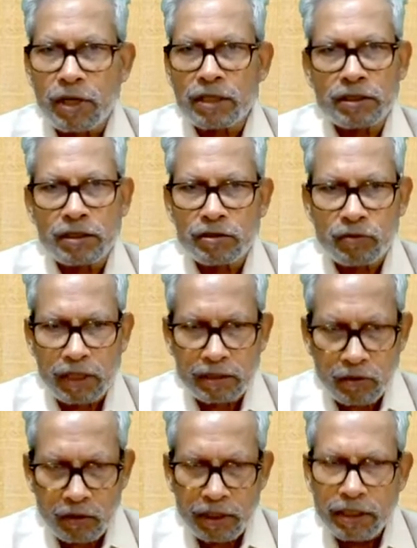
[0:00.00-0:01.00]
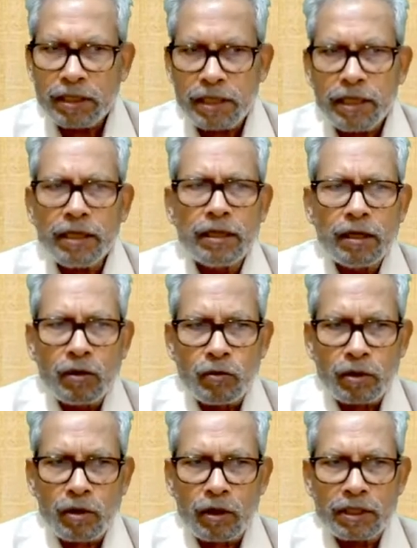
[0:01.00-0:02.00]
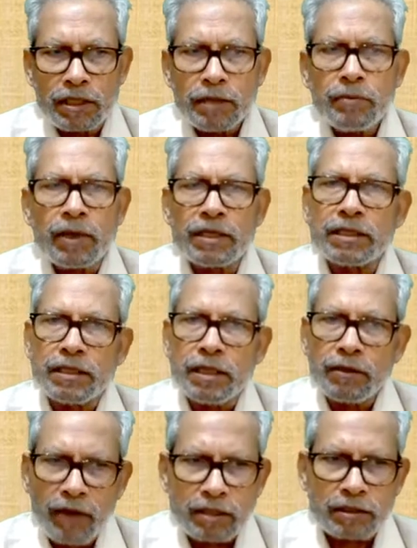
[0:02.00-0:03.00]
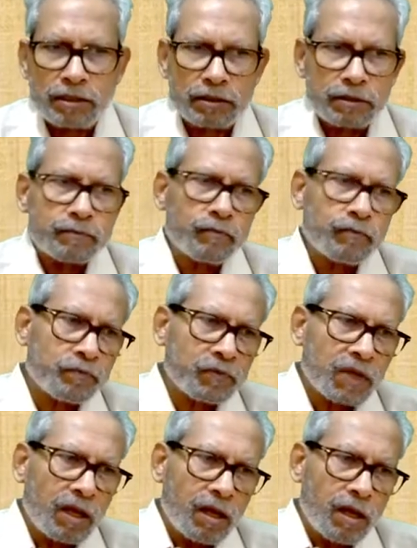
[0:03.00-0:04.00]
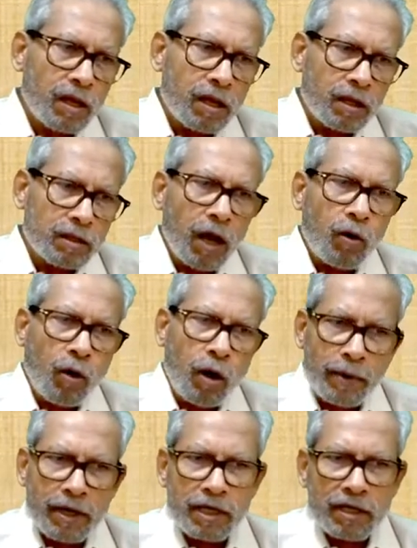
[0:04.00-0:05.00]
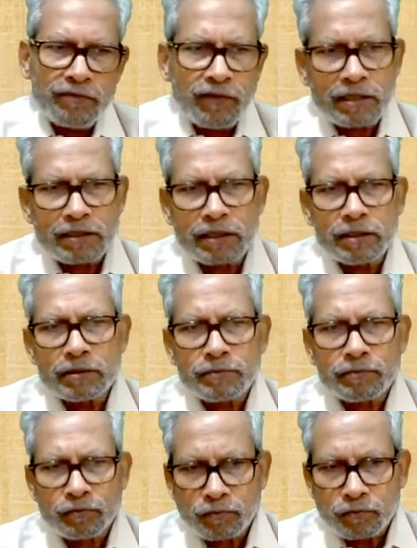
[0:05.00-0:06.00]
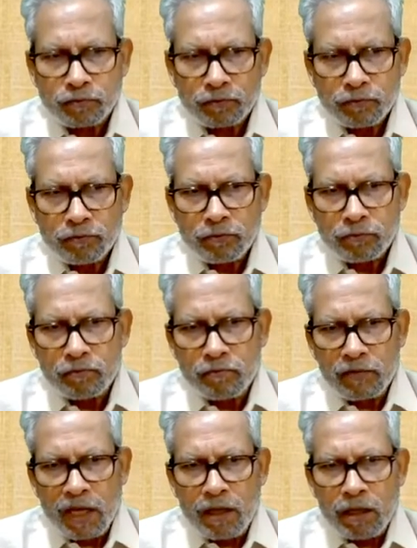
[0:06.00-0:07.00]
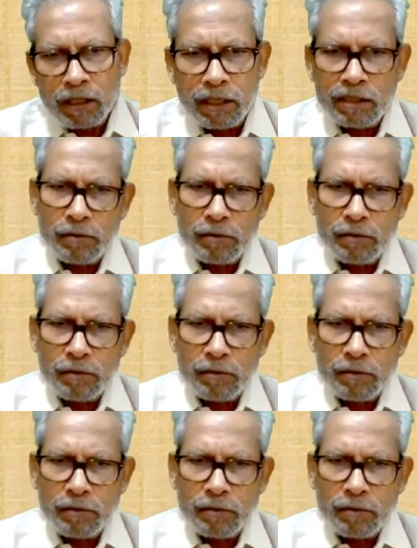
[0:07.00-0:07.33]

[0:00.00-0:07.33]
functions we are calling it we call it a managerial functions. Now operative functions, that